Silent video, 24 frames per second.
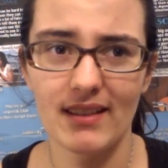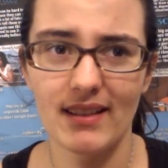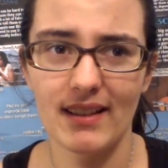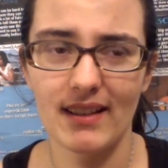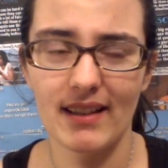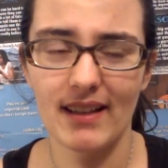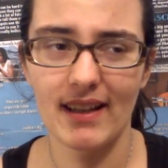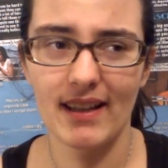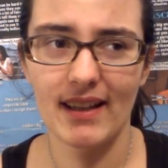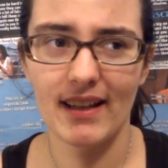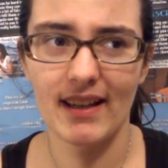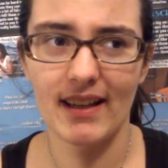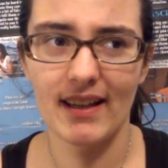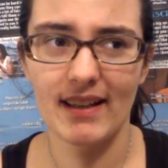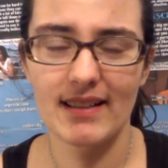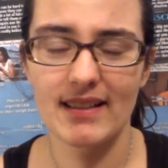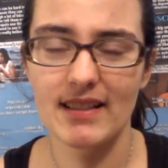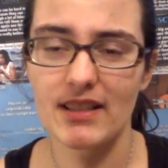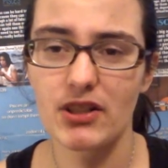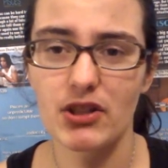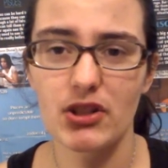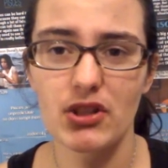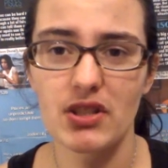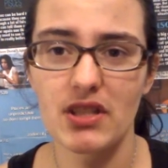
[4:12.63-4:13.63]
And it's
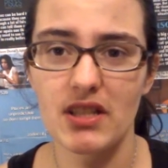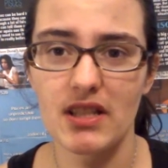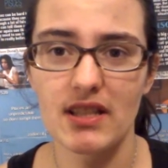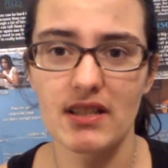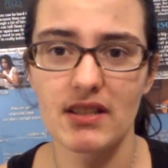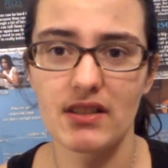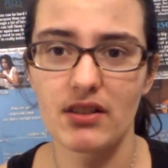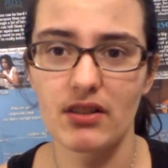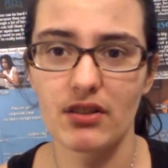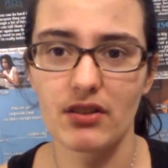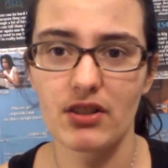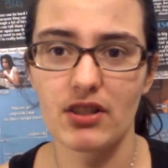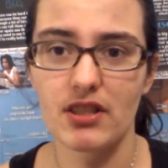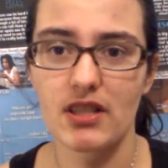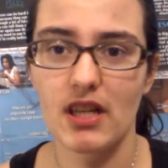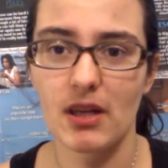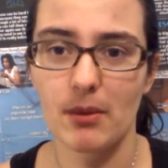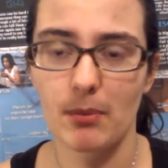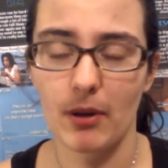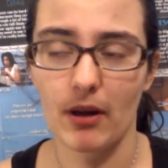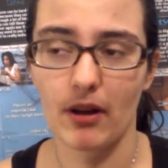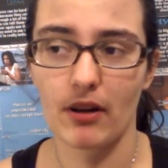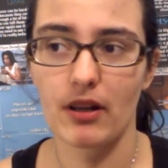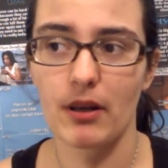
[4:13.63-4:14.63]
just easier to take
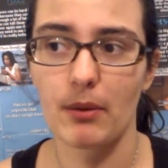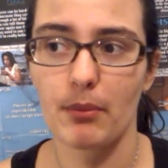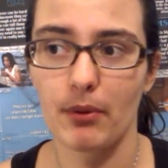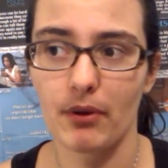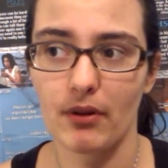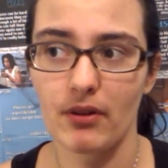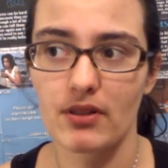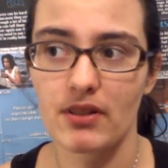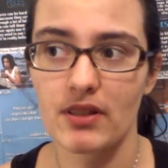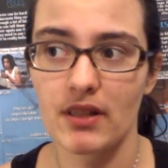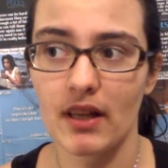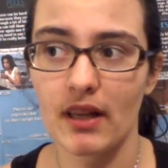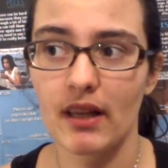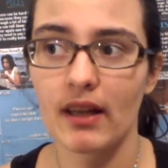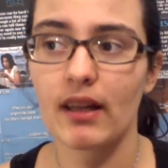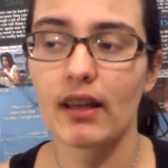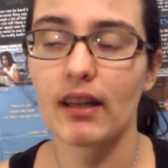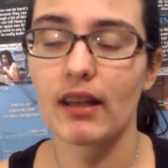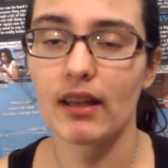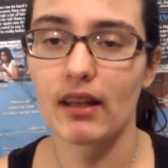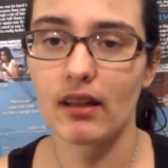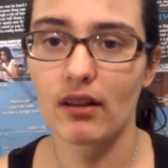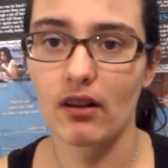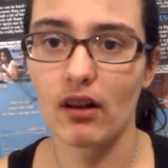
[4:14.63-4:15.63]
pair nippers,
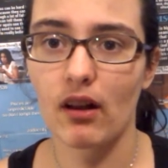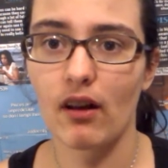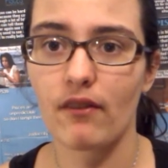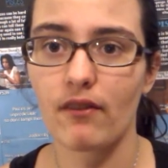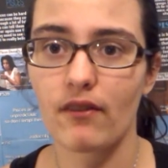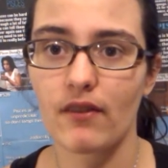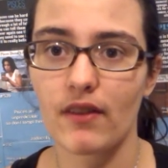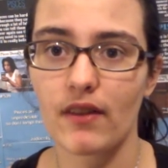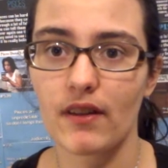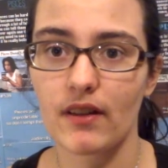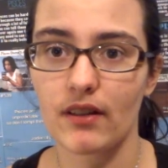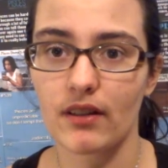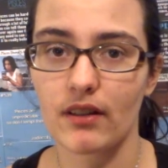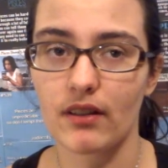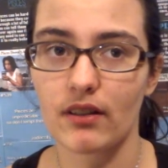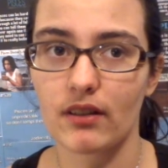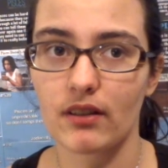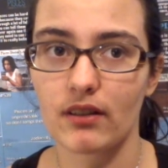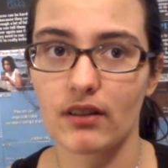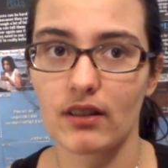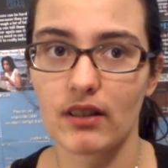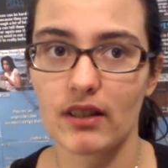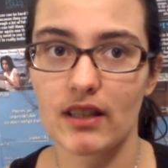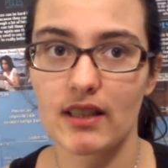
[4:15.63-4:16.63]
get off the
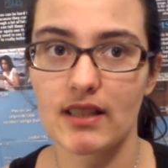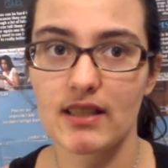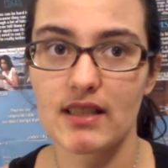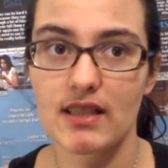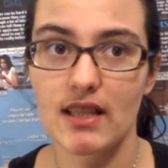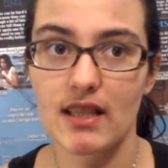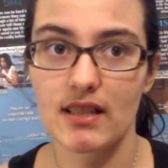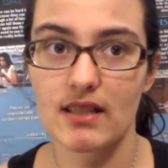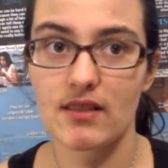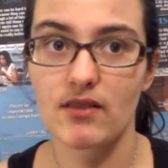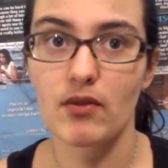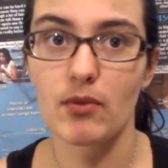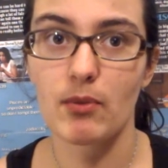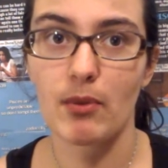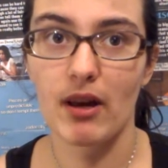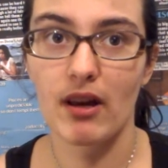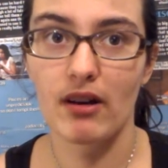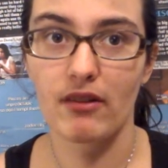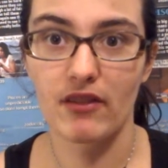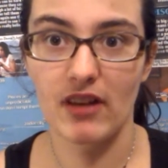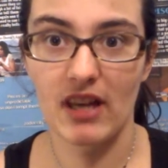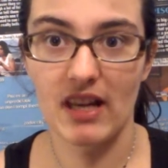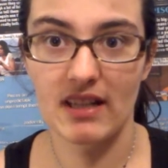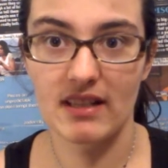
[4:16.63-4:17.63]
extensive amount of
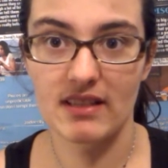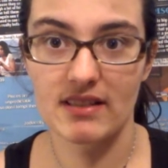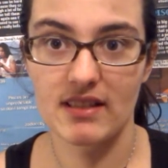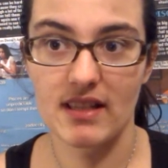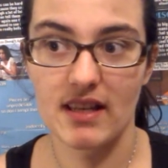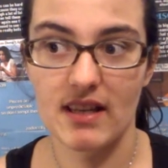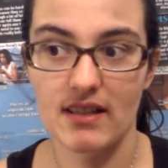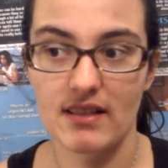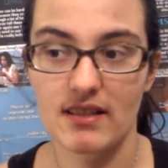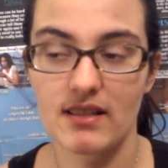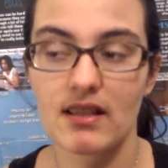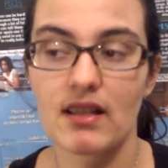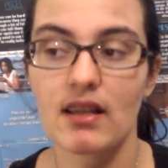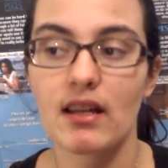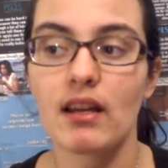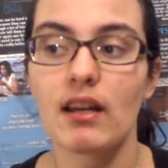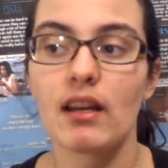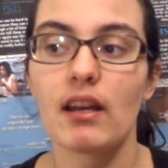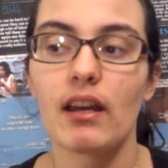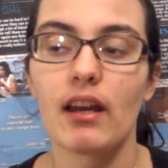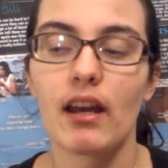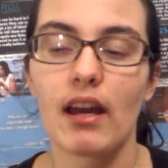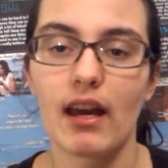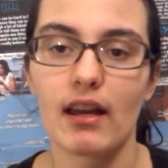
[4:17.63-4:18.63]
excess,
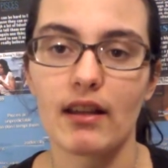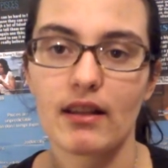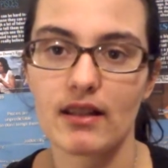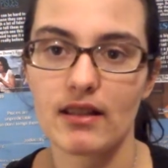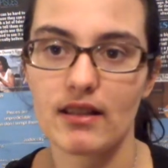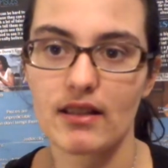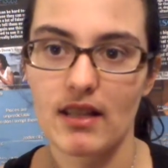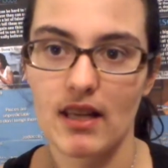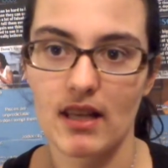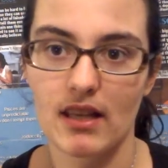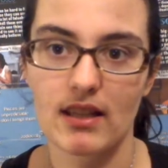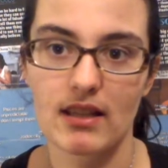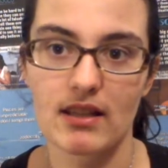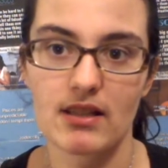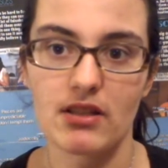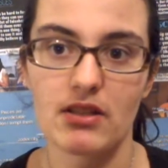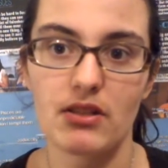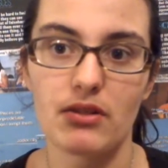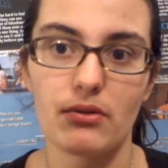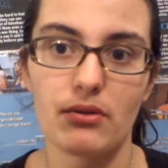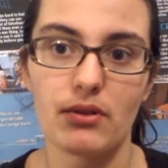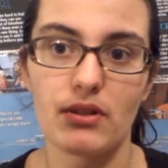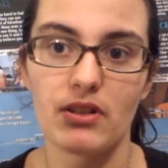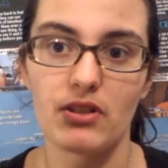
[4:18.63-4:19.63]
and then take this to
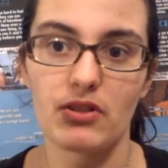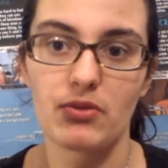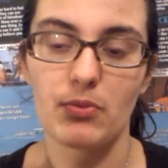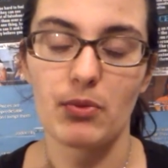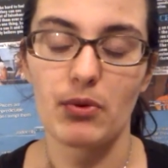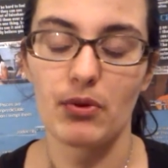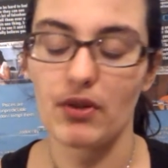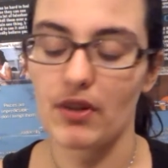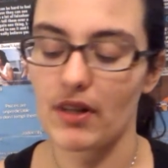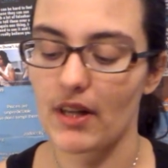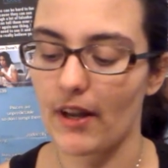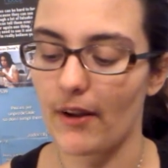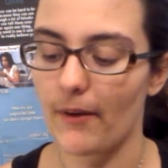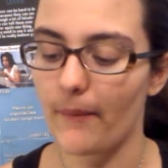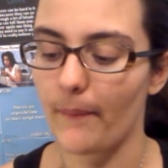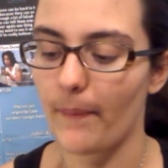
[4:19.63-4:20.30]
it and smooth it out.